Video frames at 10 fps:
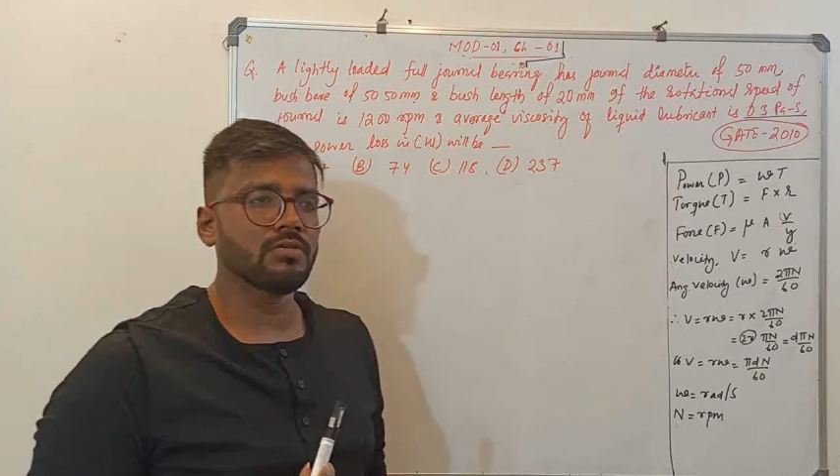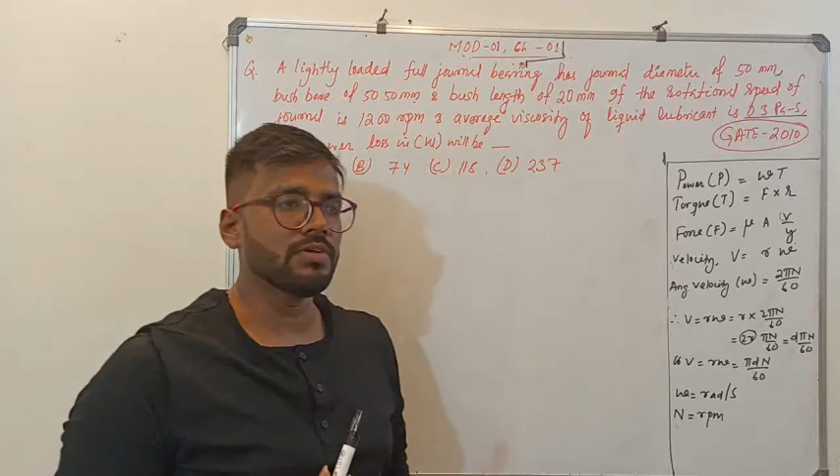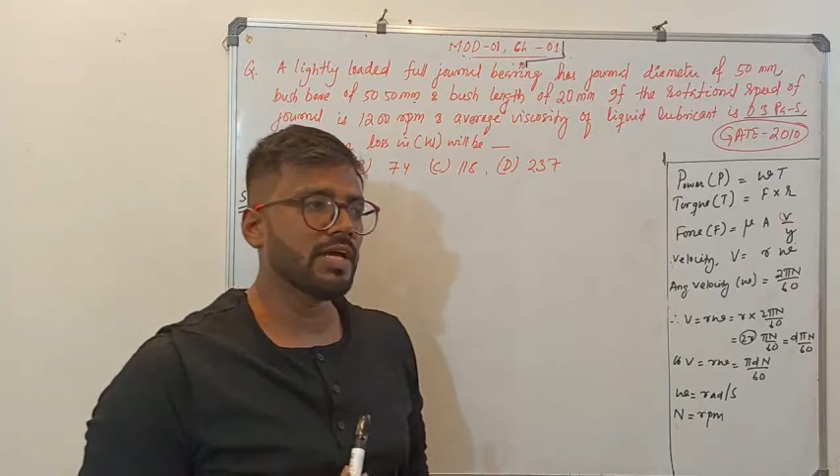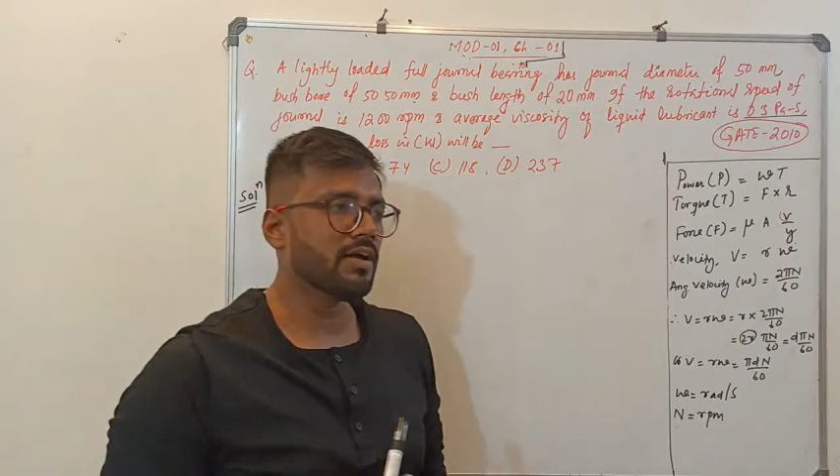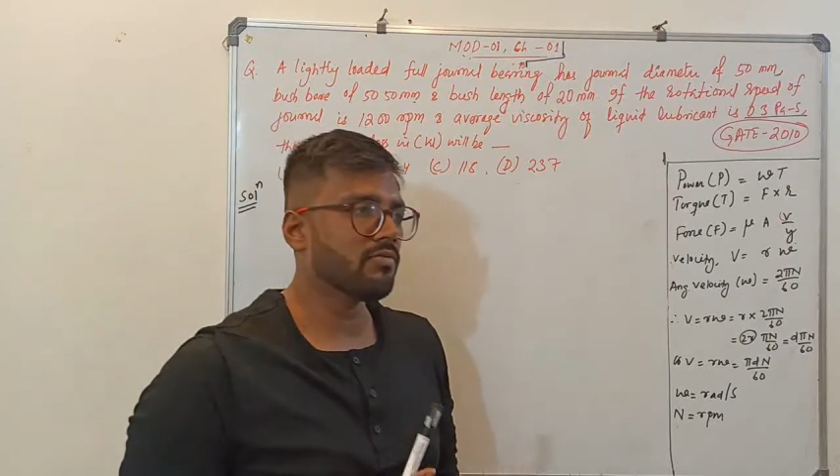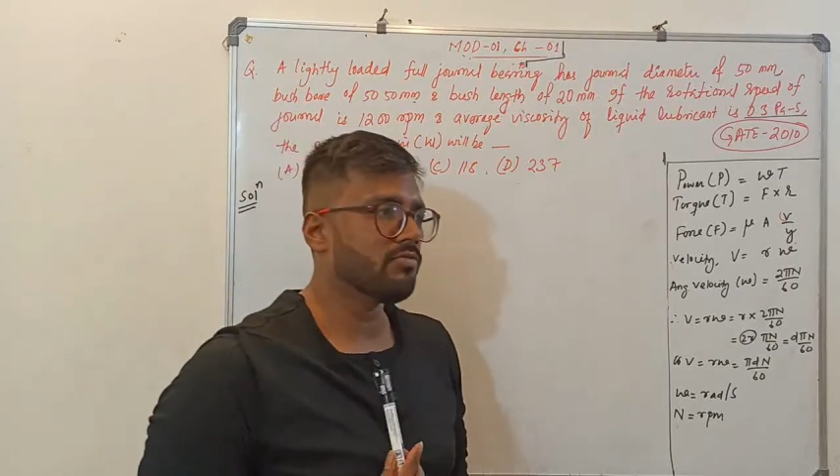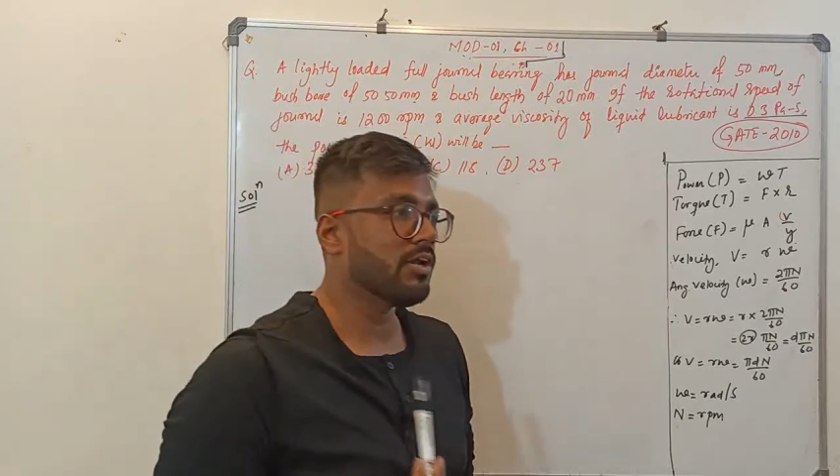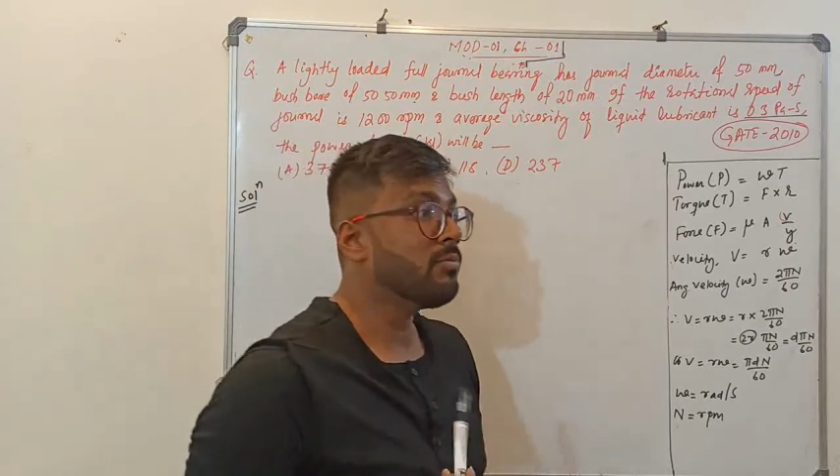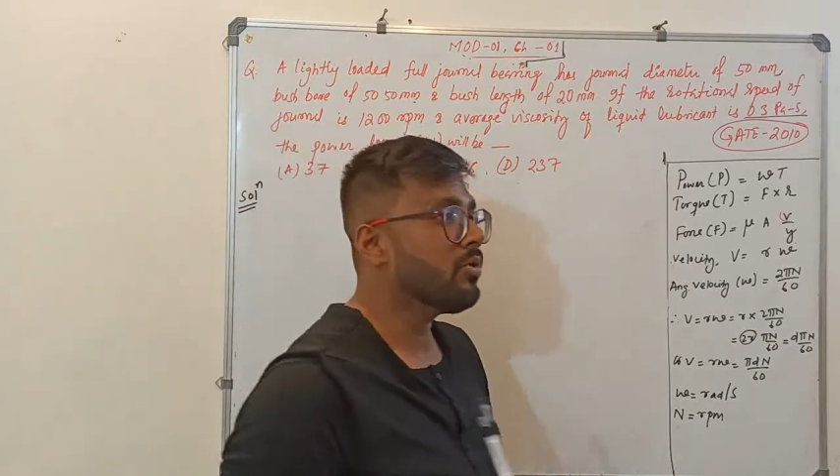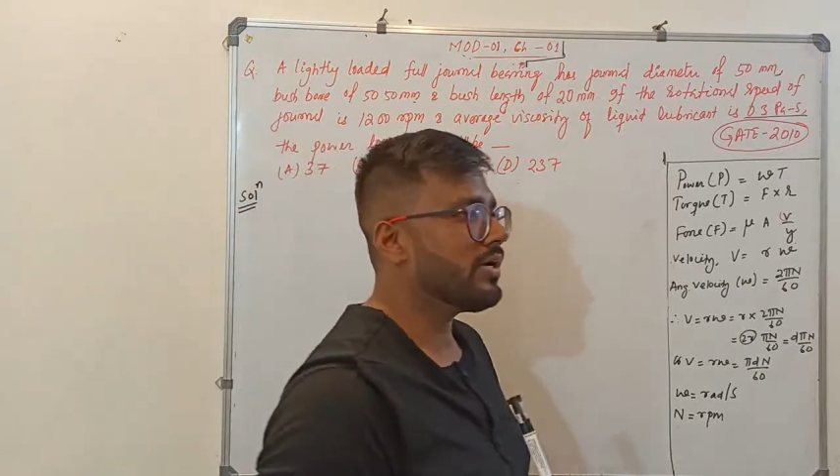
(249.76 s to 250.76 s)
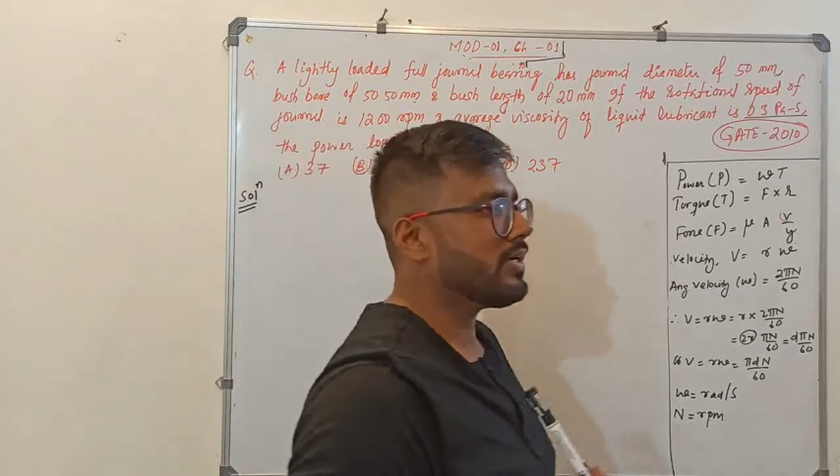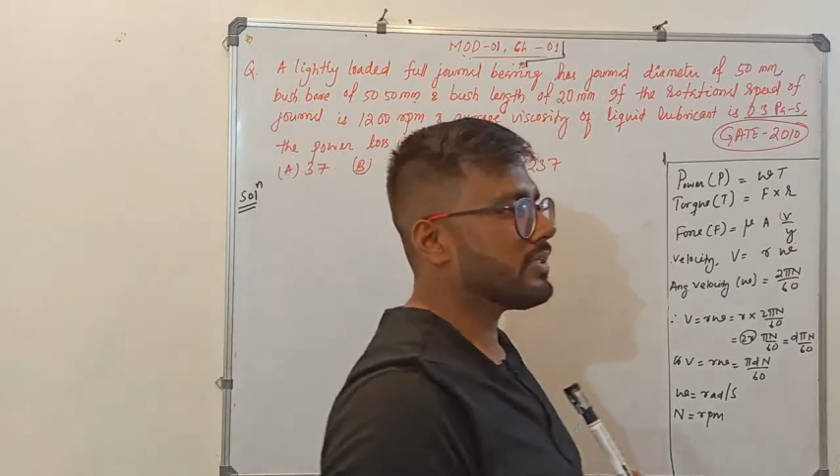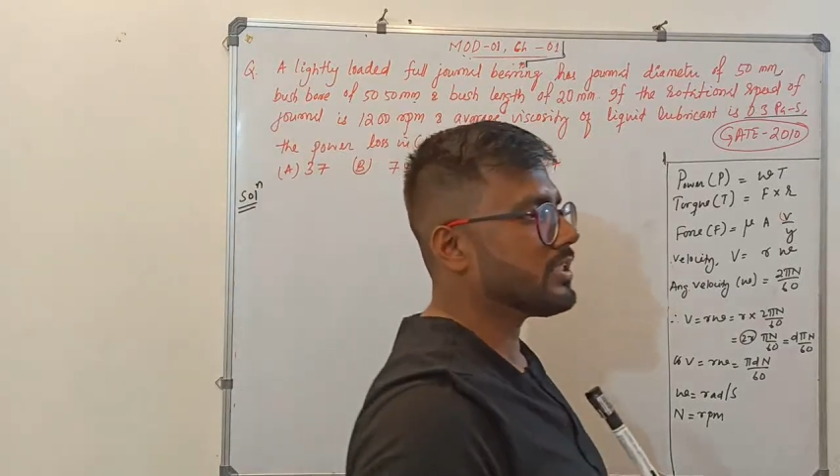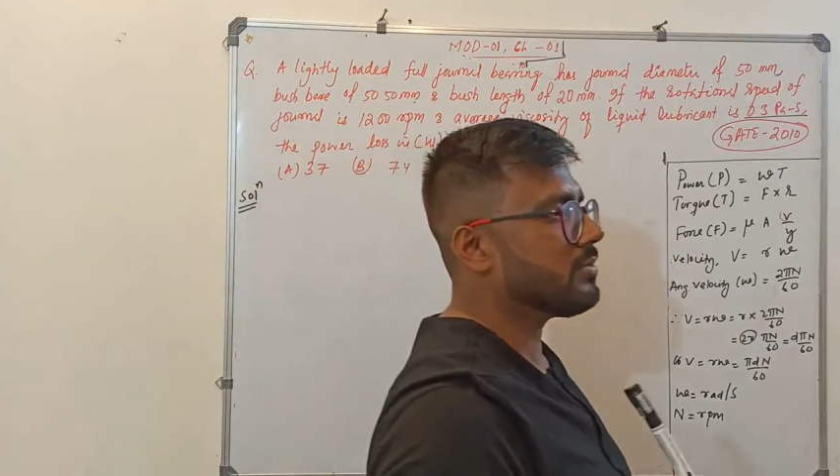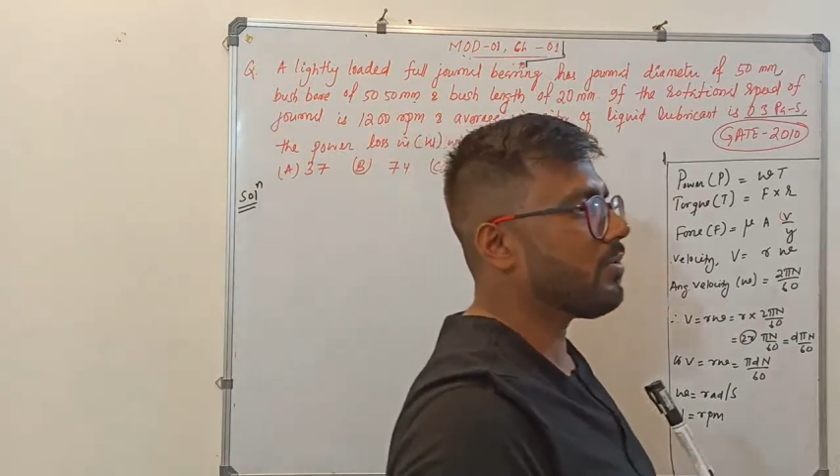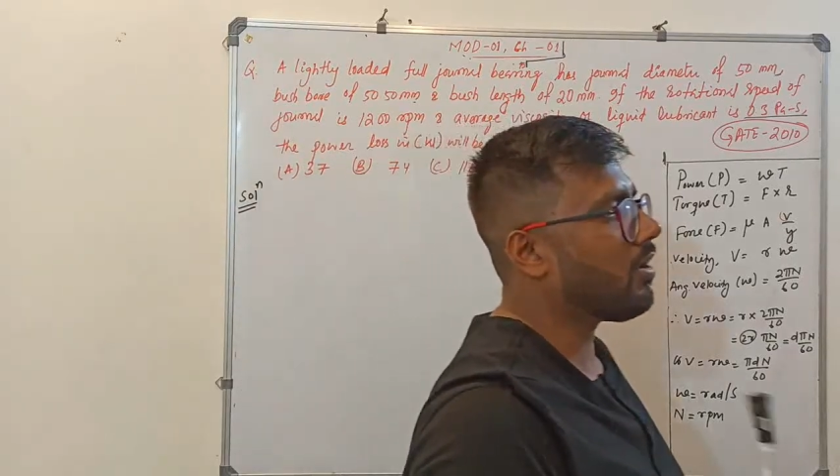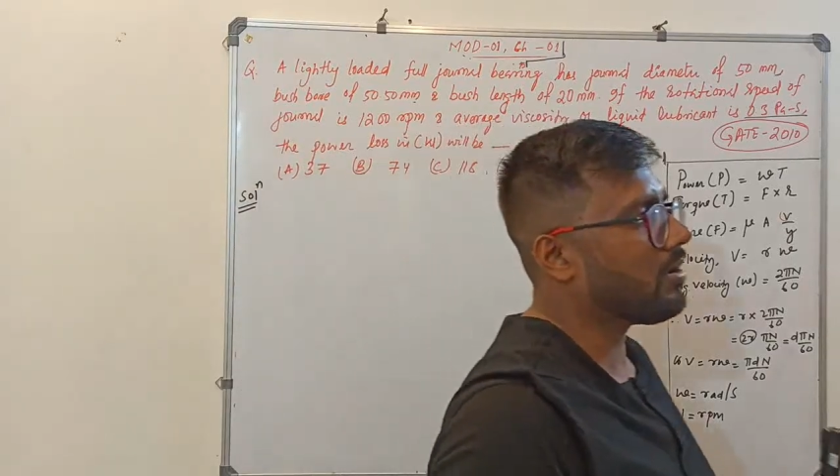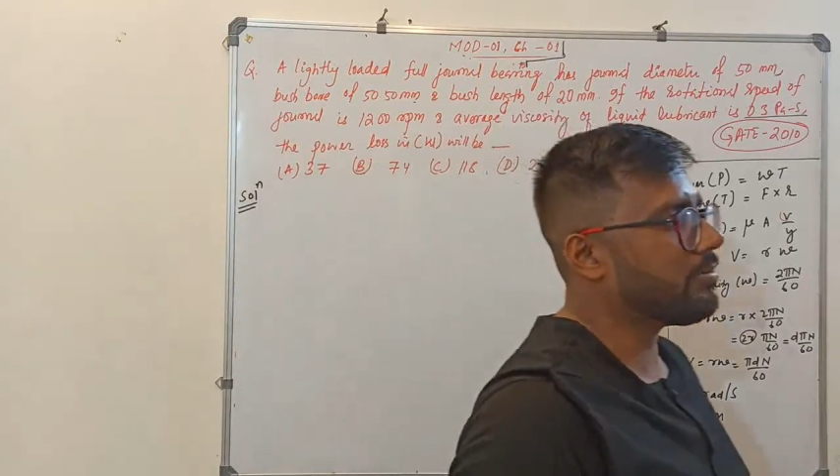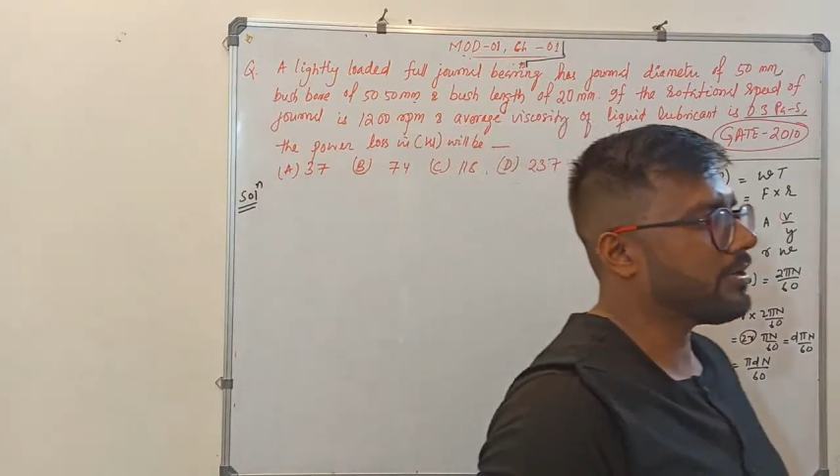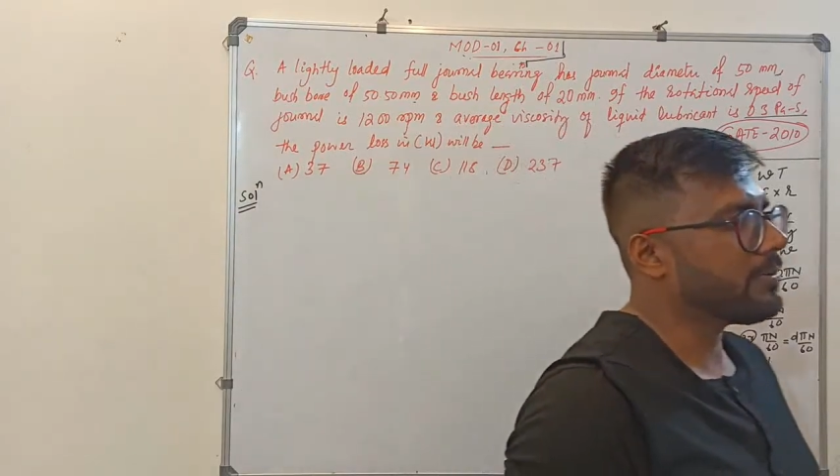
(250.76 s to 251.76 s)
We have one more interesting
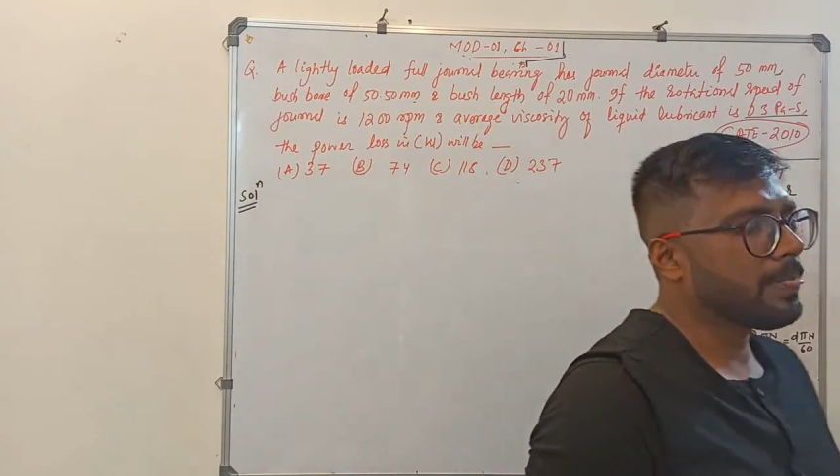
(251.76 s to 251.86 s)
problem here.